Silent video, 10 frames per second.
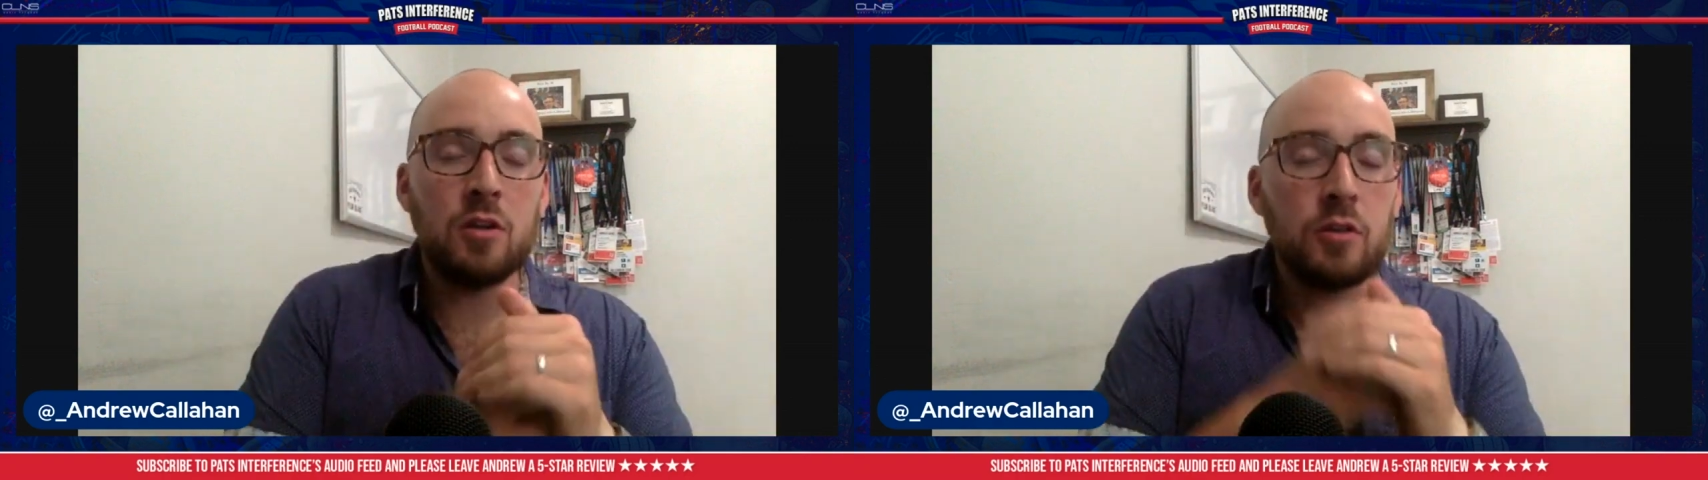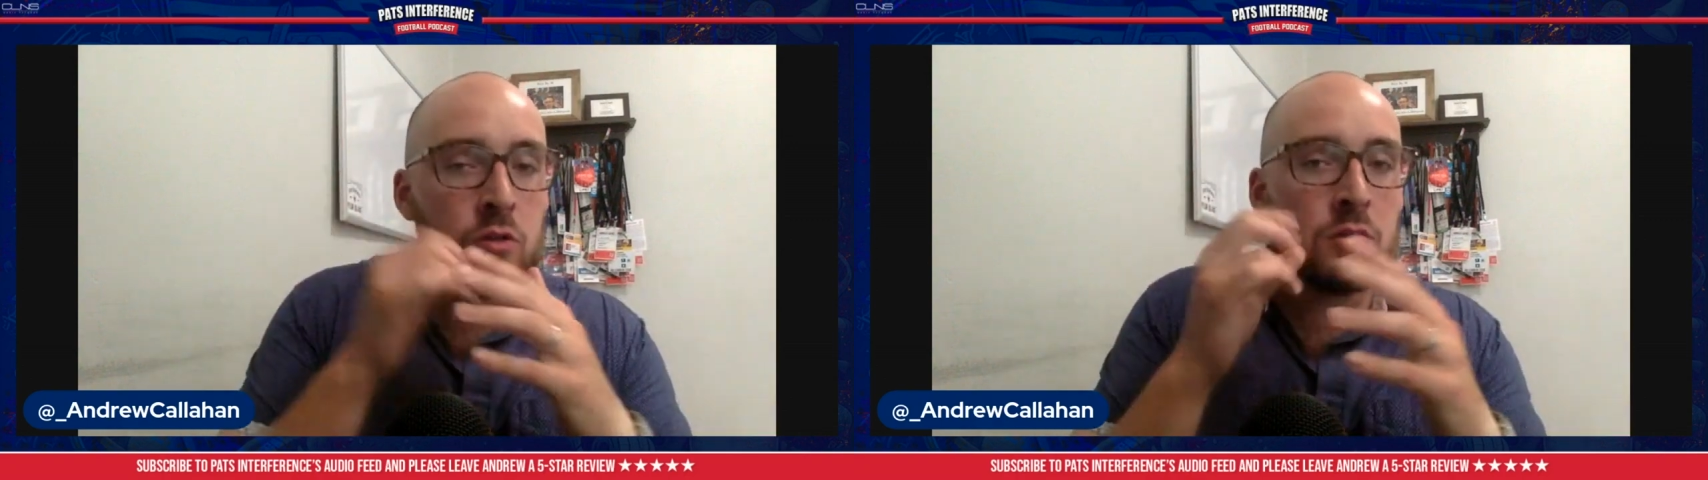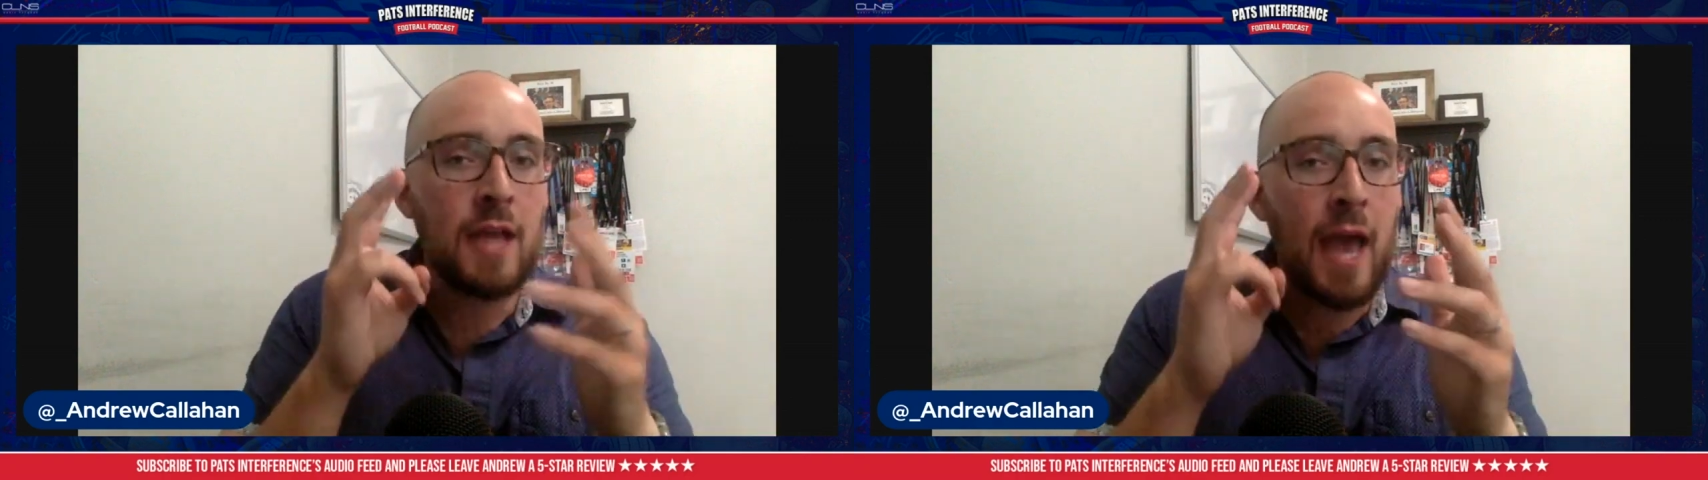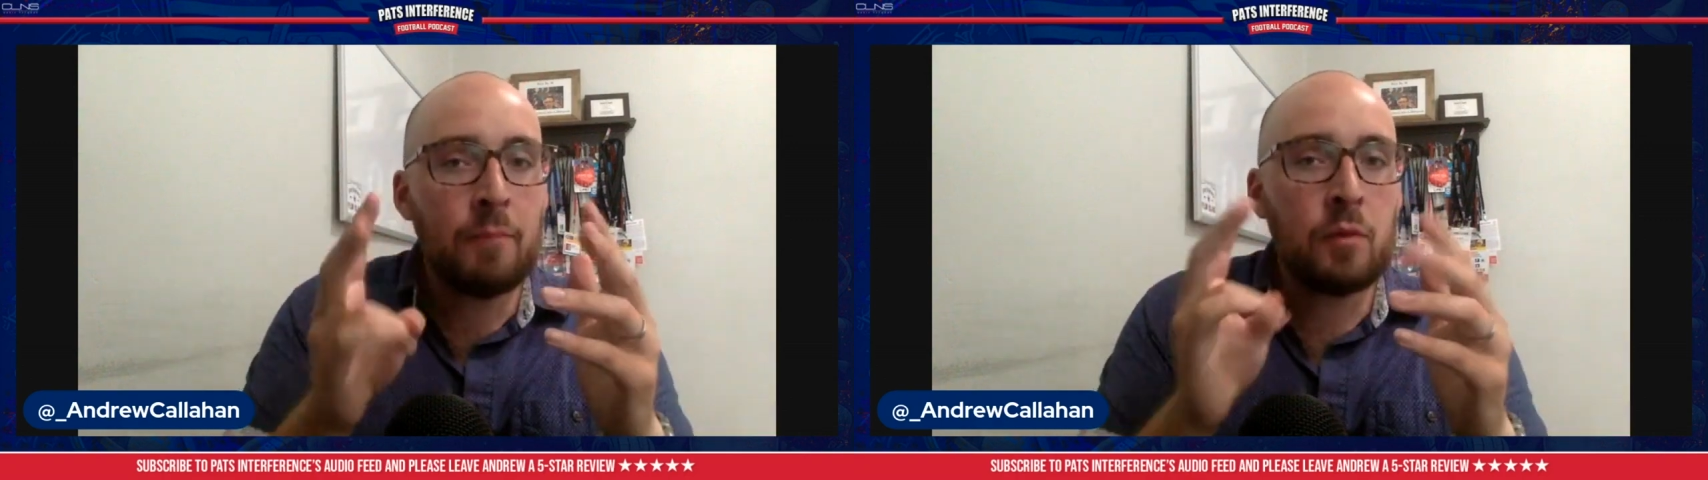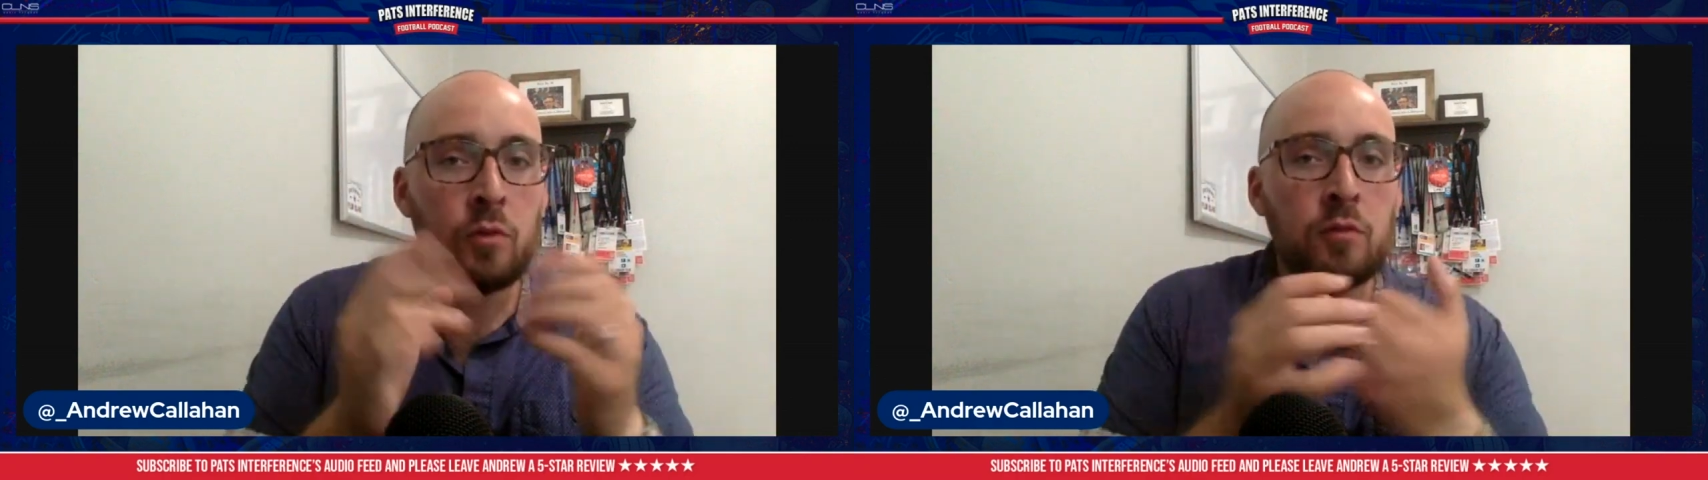You're usually
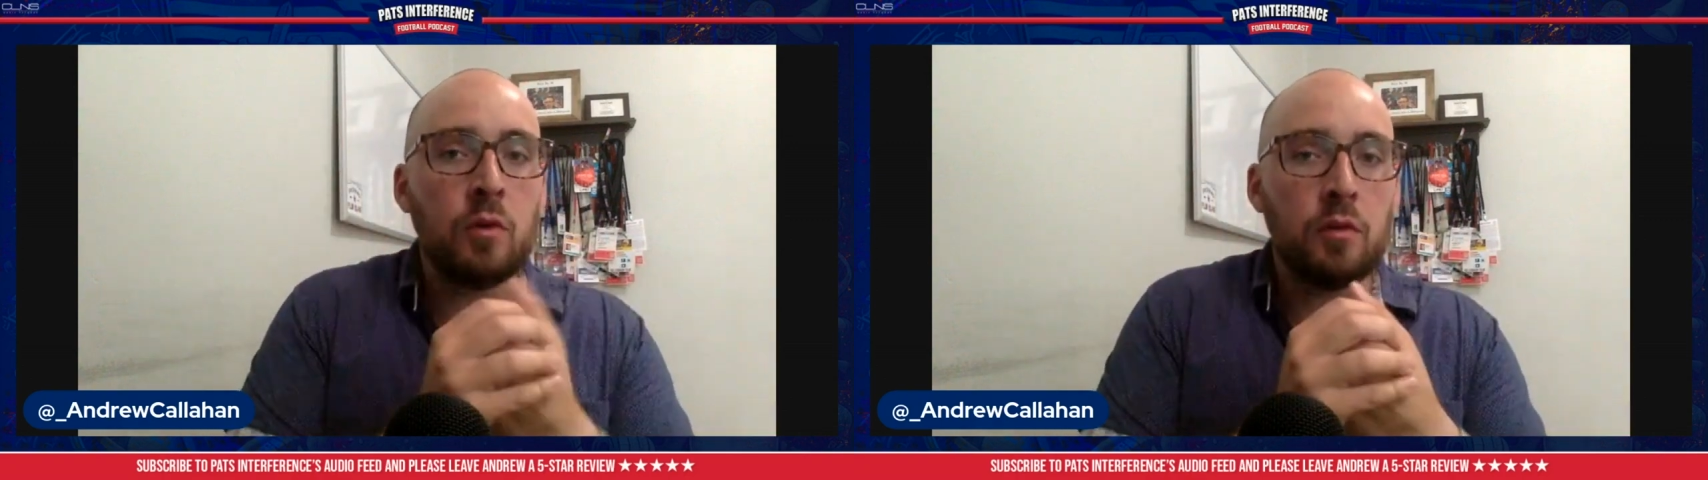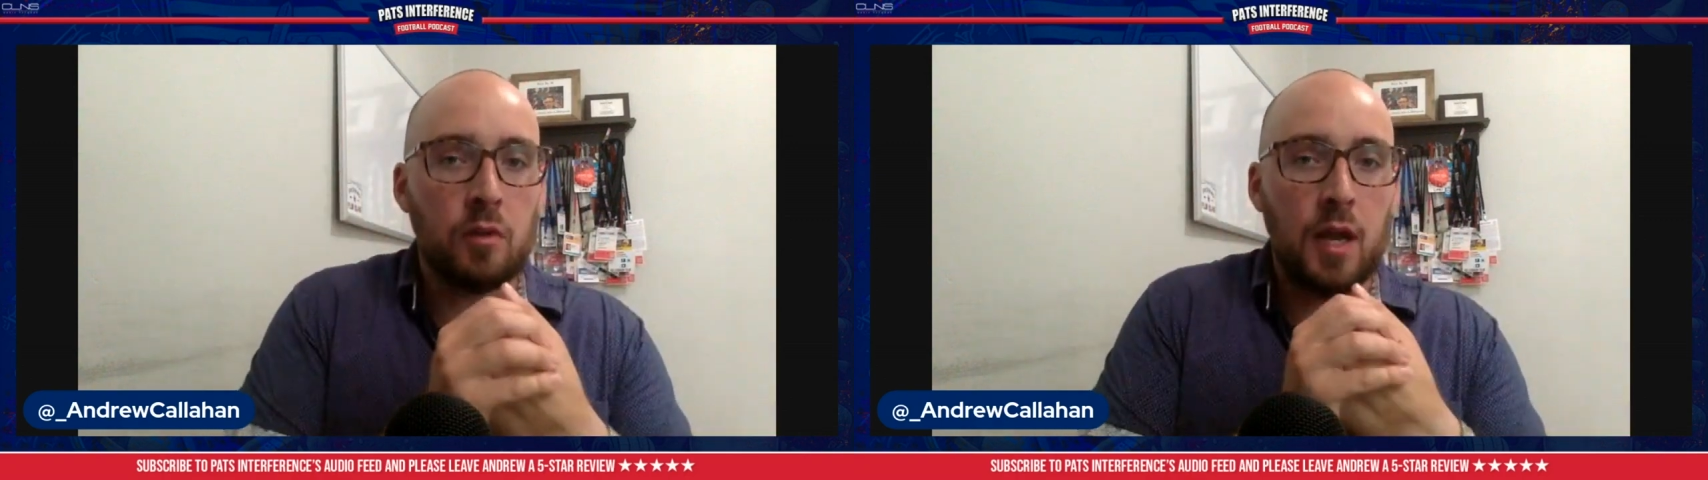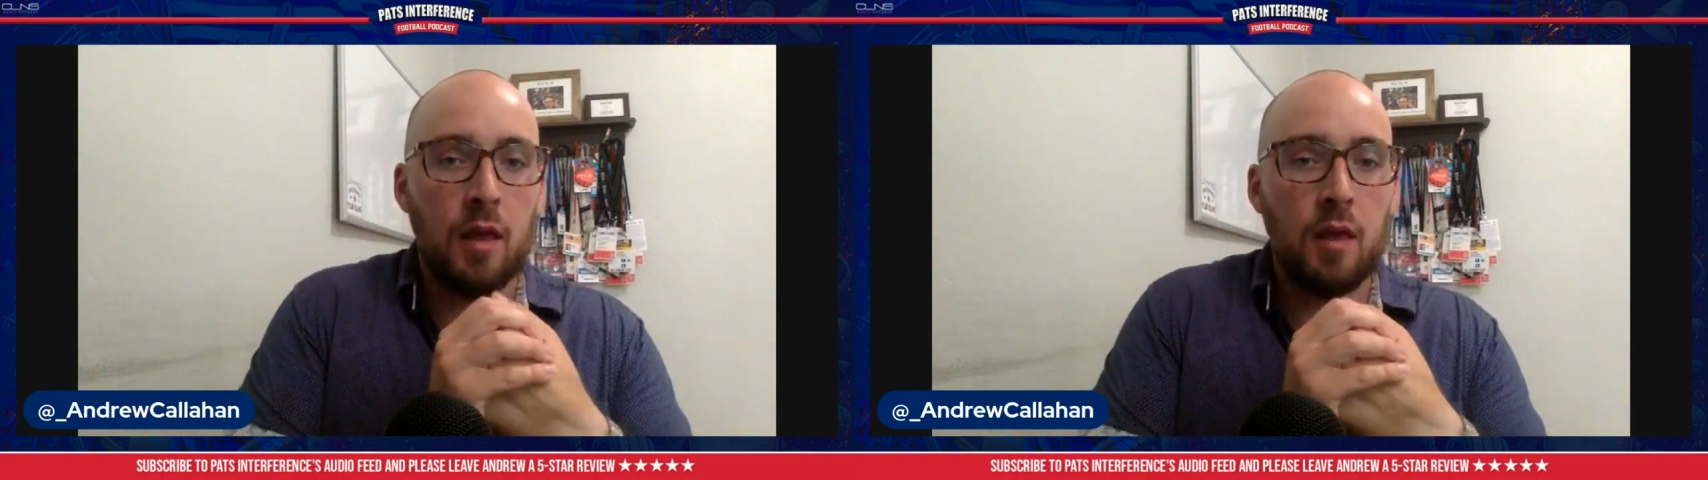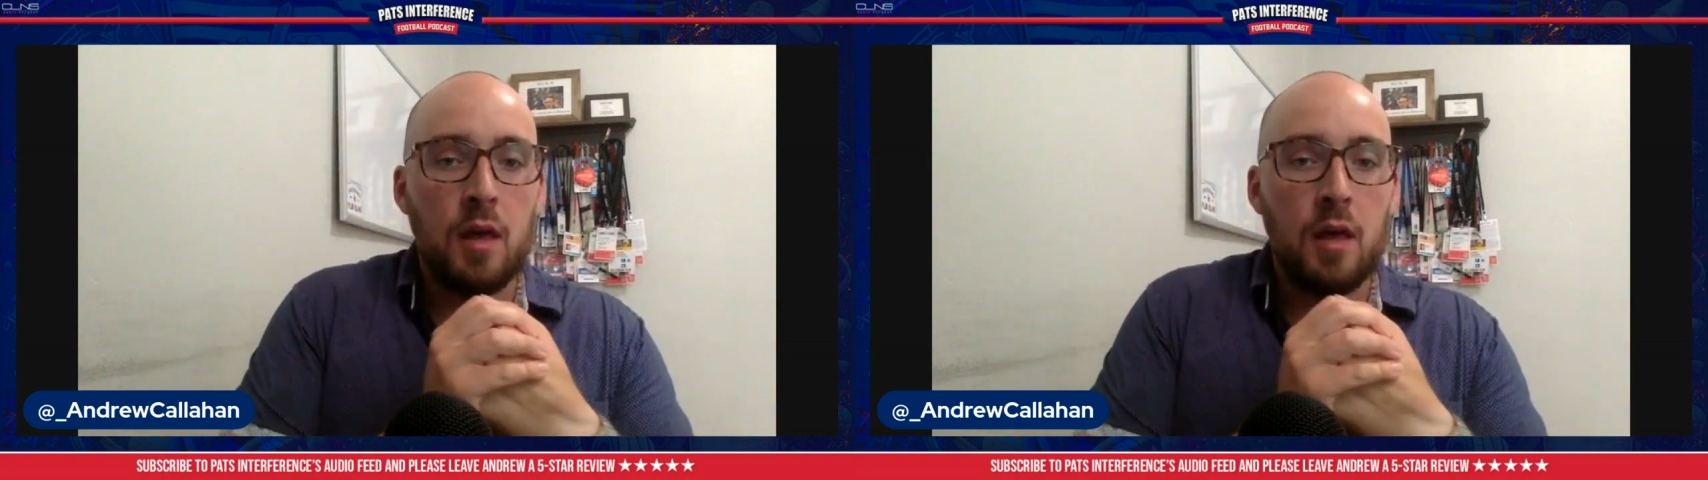happy with two or three.